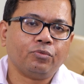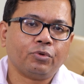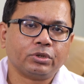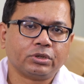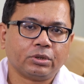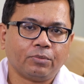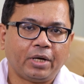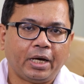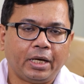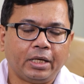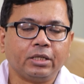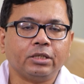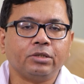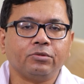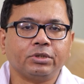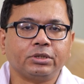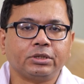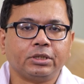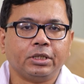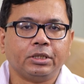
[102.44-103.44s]
for some higher
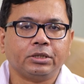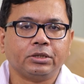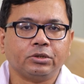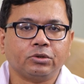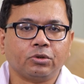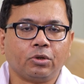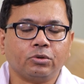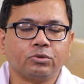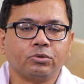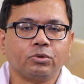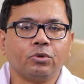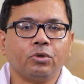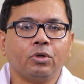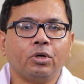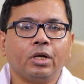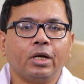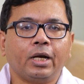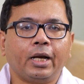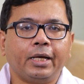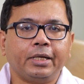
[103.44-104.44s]
investigations also,
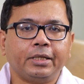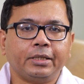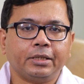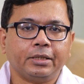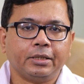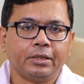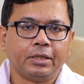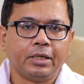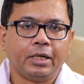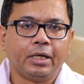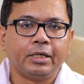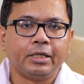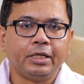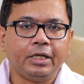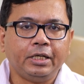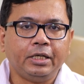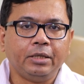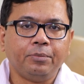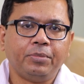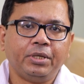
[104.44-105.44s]
like
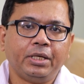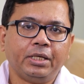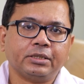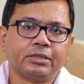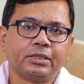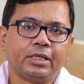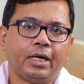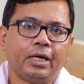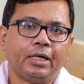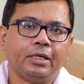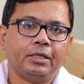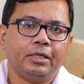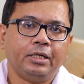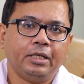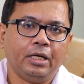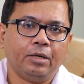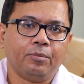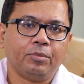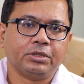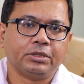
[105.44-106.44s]
DTPA scan,
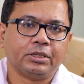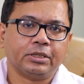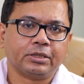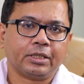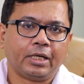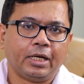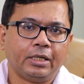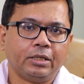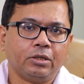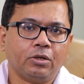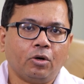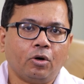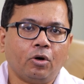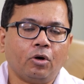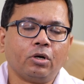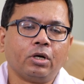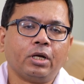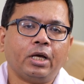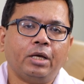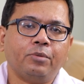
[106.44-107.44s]
DMSA scan,
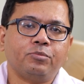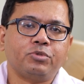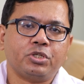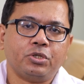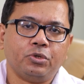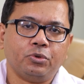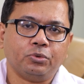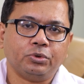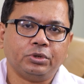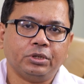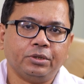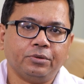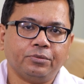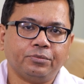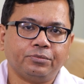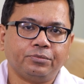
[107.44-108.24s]
or MCUG.